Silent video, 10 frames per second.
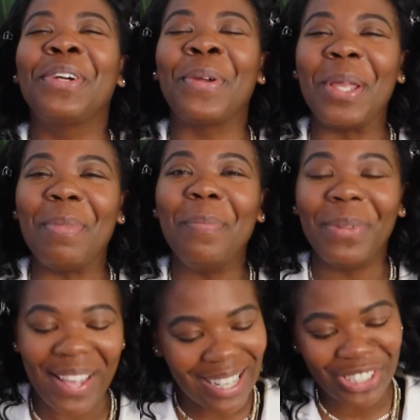Cream
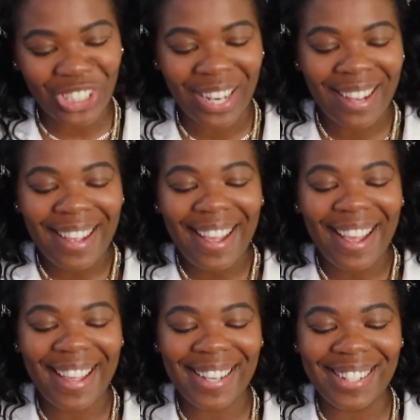blush.
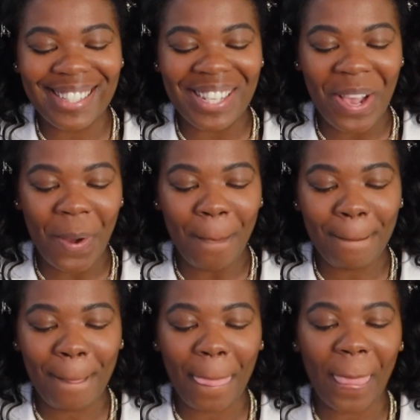And so